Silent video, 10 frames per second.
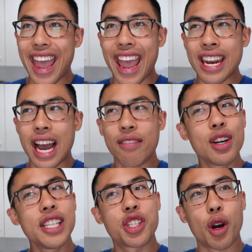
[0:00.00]
and I've
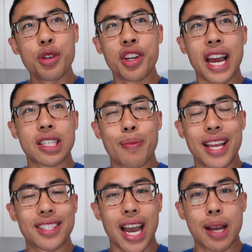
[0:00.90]
already shown you guys
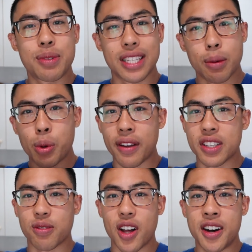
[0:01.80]
many times in the
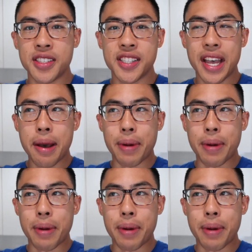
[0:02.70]
previous vlogs,